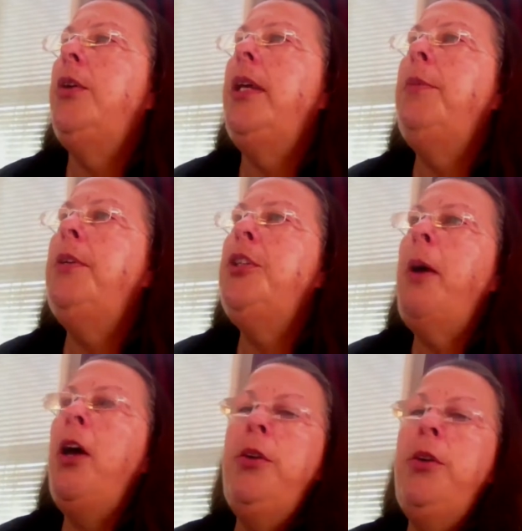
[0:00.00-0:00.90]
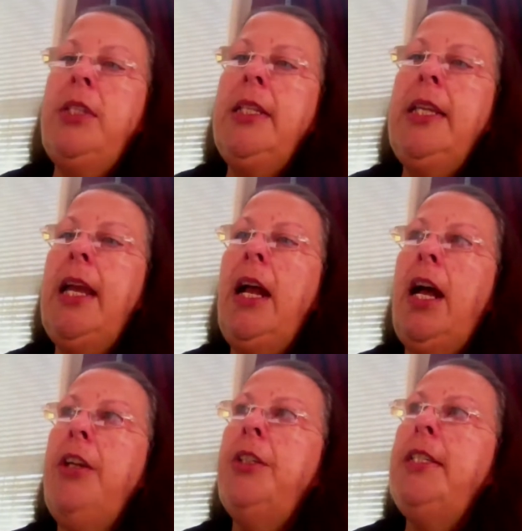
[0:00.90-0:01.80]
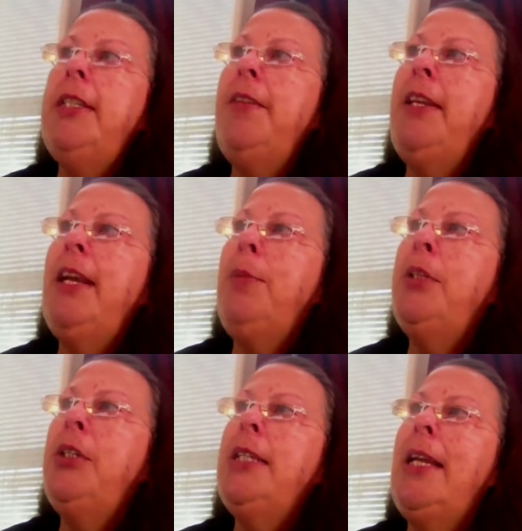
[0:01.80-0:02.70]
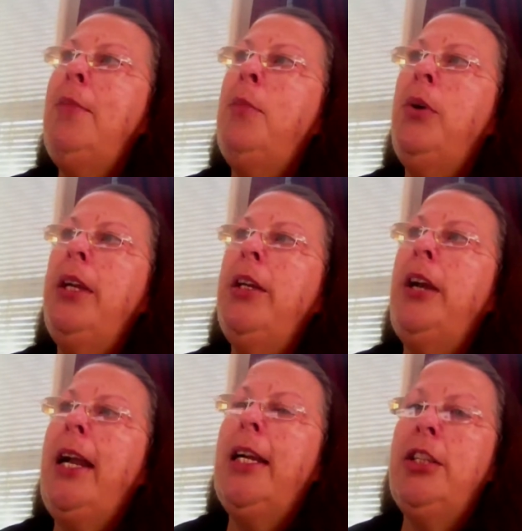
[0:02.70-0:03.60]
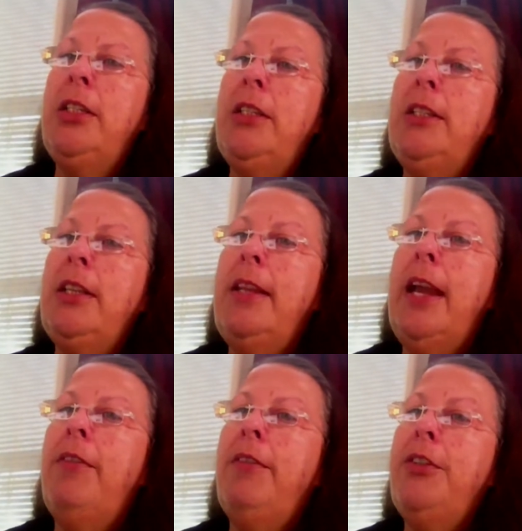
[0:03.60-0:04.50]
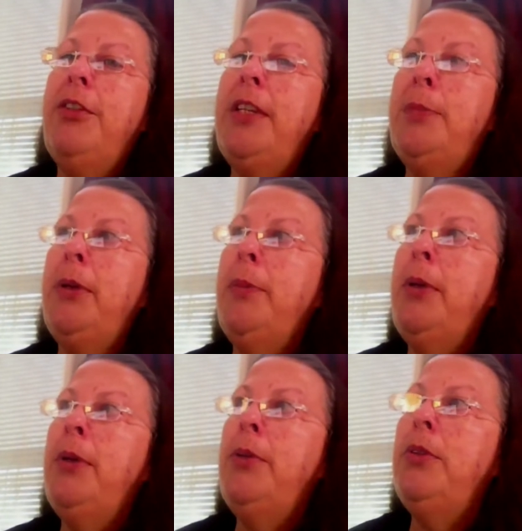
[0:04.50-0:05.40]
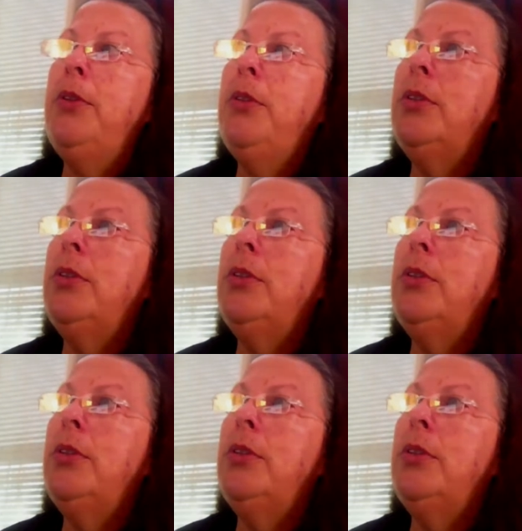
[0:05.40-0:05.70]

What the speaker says: image posts get 179% more interactions than the average Facebook post.